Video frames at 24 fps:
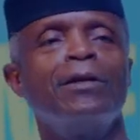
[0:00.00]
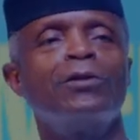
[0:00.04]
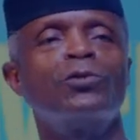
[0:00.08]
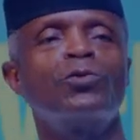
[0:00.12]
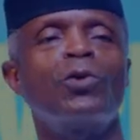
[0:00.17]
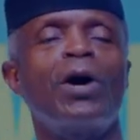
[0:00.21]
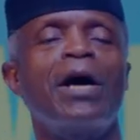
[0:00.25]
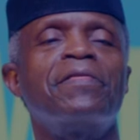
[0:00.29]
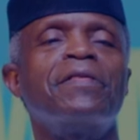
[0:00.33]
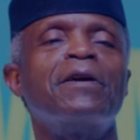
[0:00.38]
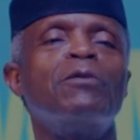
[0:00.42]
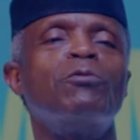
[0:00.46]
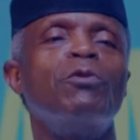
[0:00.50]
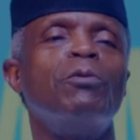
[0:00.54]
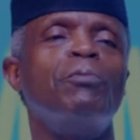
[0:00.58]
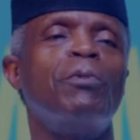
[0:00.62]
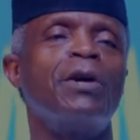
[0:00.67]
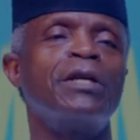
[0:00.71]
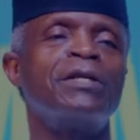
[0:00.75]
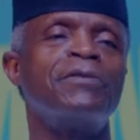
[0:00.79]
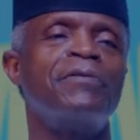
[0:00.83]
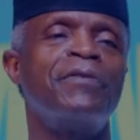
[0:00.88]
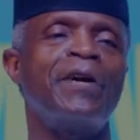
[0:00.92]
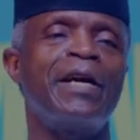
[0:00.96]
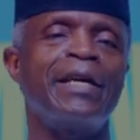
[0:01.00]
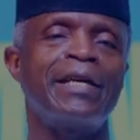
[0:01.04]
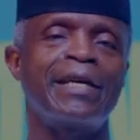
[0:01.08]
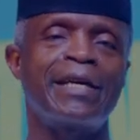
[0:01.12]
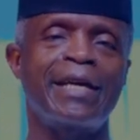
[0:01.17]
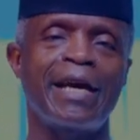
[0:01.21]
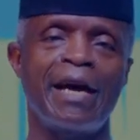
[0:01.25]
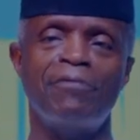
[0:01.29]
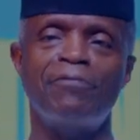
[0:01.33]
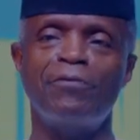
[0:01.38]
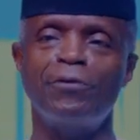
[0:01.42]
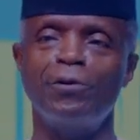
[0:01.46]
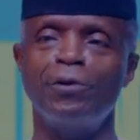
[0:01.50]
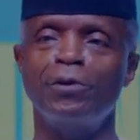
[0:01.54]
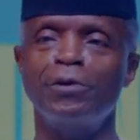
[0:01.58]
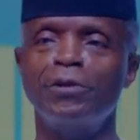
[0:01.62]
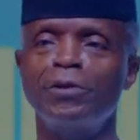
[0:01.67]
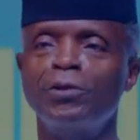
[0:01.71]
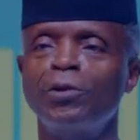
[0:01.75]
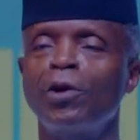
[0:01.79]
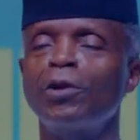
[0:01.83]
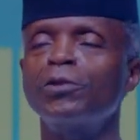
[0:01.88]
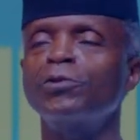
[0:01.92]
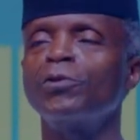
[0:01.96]
So I think we must be very careful
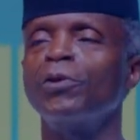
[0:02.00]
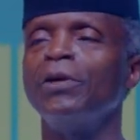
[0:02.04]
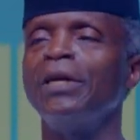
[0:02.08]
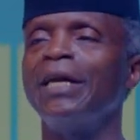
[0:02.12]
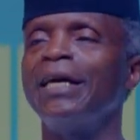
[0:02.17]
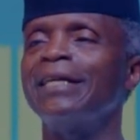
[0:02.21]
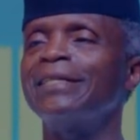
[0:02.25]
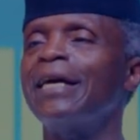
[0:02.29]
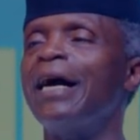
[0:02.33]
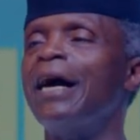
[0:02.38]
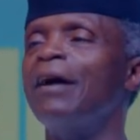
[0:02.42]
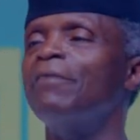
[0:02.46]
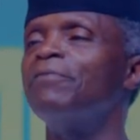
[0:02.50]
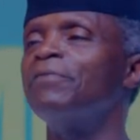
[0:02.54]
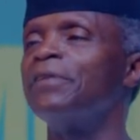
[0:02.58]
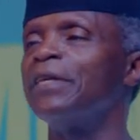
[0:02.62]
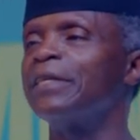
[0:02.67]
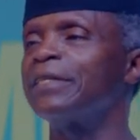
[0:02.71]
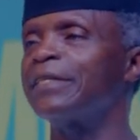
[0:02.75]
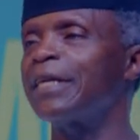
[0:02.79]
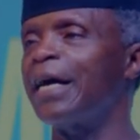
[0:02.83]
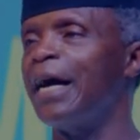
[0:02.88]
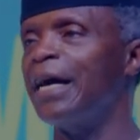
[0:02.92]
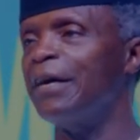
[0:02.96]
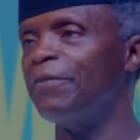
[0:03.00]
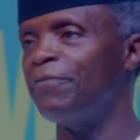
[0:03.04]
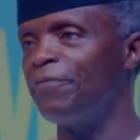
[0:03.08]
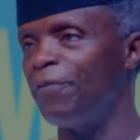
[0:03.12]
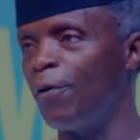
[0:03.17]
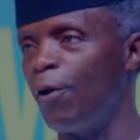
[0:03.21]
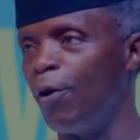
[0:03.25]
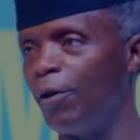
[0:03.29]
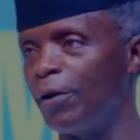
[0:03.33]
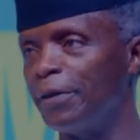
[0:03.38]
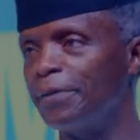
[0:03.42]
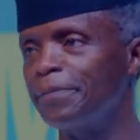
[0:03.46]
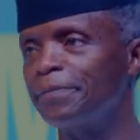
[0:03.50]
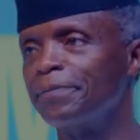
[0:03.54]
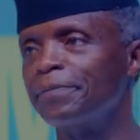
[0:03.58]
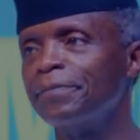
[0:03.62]
not to let half the sky fall.